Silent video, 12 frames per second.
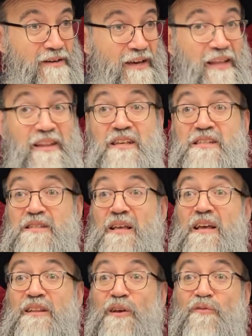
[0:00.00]
It is
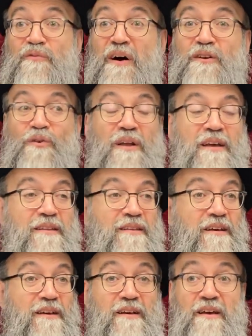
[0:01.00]
they
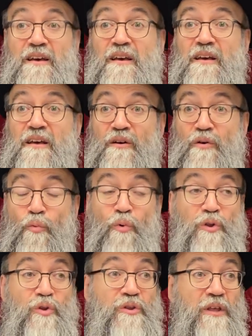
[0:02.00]
violating
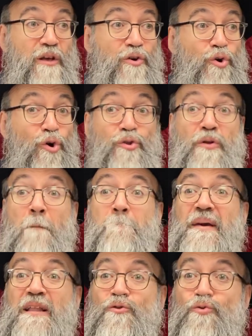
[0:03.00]
what they called
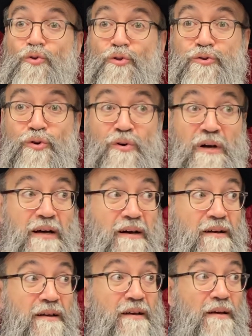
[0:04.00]
bitul Torah.
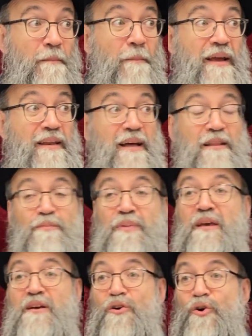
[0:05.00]
By not
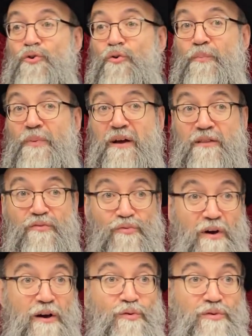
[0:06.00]
being occupied
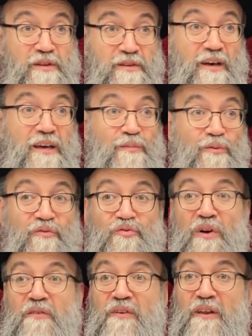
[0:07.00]
throughout the time of
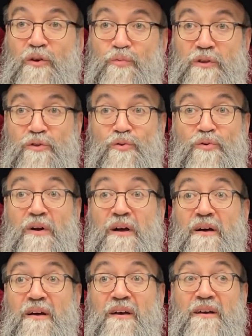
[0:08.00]
traveling with Torah,
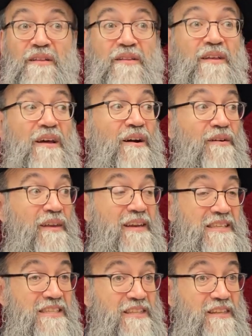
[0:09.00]
they are in
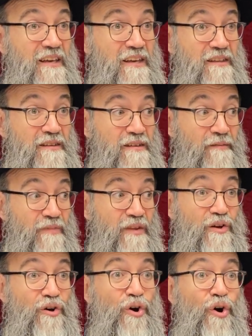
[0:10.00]
a state
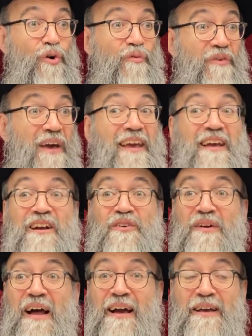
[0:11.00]
of a
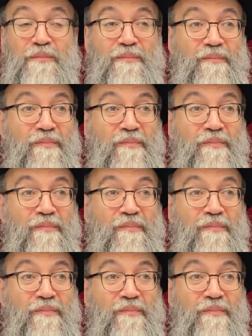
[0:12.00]
crime.